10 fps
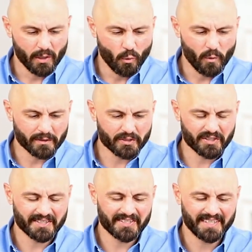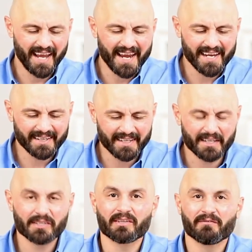will sustain
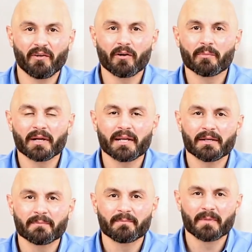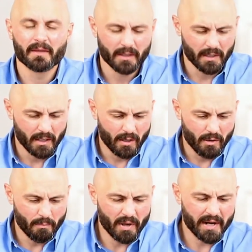his infirmity,
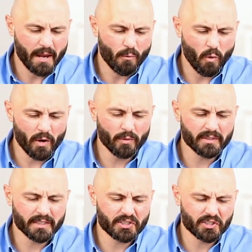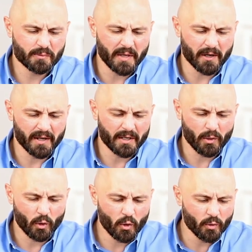but a wounded spirit
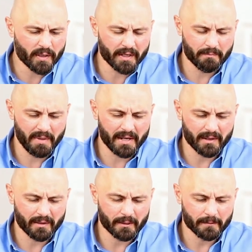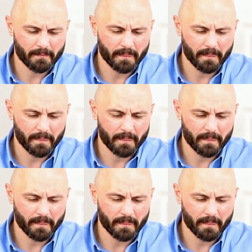who can bear?"